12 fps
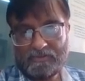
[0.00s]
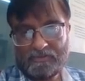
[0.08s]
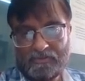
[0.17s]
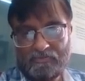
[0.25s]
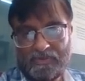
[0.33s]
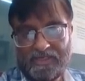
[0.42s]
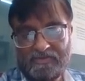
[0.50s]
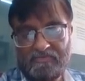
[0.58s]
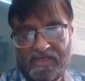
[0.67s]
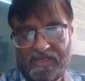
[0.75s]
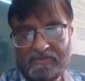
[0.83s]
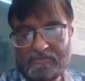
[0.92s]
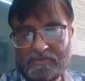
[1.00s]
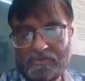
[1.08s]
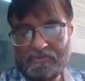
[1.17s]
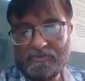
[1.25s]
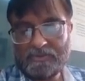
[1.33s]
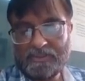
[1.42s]
So we, we are
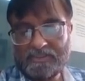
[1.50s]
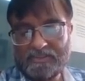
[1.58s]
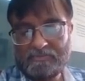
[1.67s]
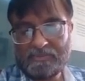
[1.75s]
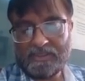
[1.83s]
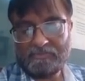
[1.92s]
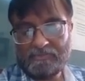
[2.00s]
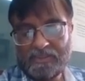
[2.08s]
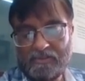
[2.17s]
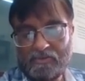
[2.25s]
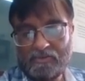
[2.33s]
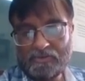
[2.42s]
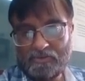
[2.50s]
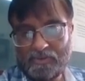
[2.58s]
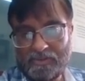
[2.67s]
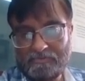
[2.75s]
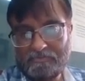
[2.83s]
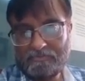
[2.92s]
using sometimes the low
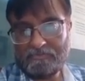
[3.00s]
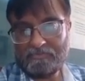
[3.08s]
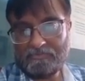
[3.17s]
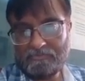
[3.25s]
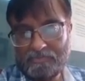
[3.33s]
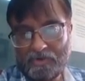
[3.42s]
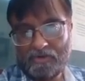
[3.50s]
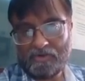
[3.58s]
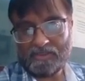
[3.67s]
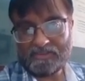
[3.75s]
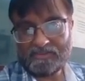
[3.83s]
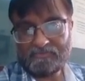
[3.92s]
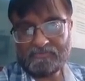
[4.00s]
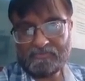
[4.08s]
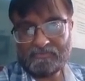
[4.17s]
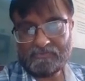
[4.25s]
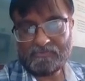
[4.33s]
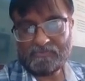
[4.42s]
sodium products
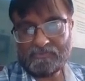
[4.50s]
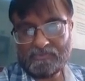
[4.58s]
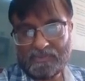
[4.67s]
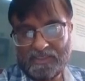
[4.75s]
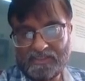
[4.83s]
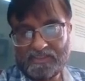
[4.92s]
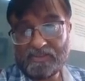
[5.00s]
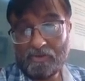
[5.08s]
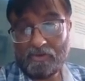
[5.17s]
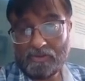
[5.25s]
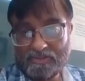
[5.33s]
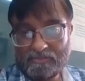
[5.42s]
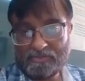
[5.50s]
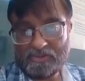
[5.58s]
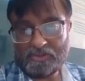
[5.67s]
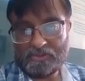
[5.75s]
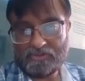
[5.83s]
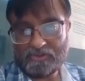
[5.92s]
with the salt
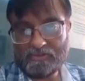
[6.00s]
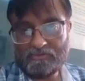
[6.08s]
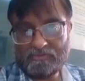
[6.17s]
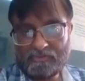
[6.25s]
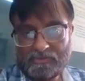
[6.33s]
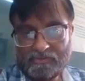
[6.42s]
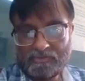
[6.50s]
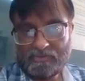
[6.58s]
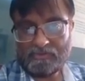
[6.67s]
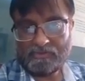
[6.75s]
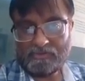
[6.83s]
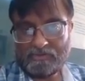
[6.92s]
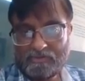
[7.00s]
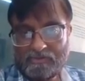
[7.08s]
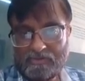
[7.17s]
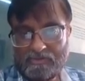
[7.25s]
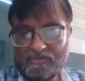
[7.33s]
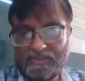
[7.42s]
substitutes
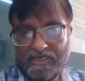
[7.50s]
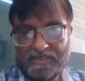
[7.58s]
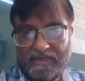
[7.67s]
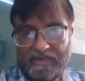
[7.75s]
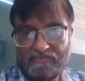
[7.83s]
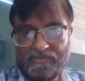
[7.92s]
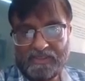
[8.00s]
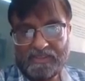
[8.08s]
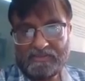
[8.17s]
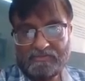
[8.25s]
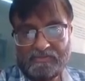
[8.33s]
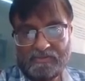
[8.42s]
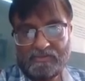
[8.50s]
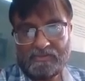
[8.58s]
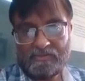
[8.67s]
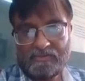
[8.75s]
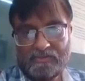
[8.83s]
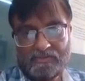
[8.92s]
that have the
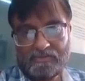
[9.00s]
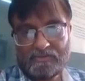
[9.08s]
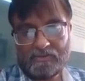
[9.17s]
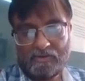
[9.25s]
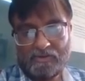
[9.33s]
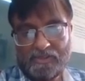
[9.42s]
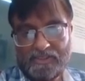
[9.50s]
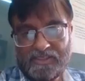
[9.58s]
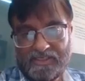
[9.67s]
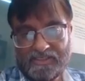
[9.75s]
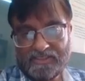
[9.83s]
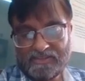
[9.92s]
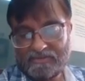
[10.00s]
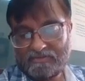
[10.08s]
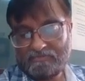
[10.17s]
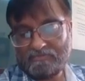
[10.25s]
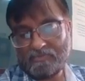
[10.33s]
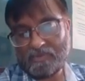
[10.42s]
salty taste
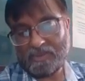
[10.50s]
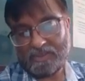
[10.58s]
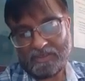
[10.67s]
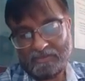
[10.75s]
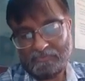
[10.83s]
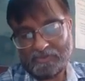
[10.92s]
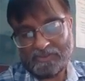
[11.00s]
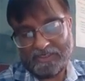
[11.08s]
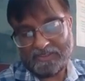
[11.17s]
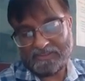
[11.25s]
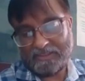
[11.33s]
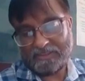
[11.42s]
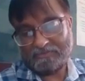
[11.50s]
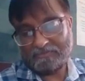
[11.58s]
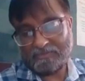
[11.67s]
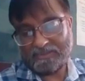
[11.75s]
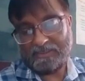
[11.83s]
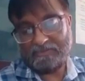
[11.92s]
almost that is the
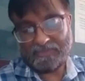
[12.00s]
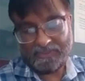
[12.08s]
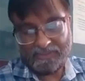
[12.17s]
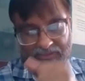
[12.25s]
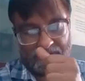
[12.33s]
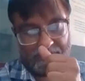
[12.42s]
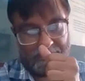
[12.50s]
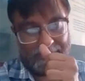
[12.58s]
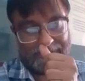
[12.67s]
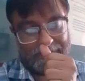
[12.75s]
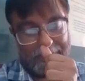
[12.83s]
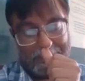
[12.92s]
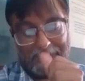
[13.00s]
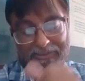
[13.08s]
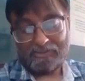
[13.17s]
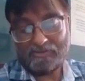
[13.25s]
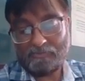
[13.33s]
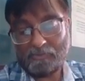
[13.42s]
same taste as the
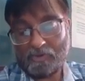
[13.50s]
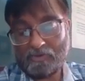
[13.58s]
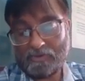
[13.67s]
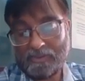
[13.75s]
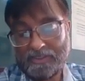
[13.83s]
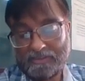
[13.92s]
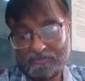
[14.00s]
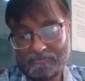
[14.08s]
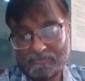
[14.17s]
sodium chloride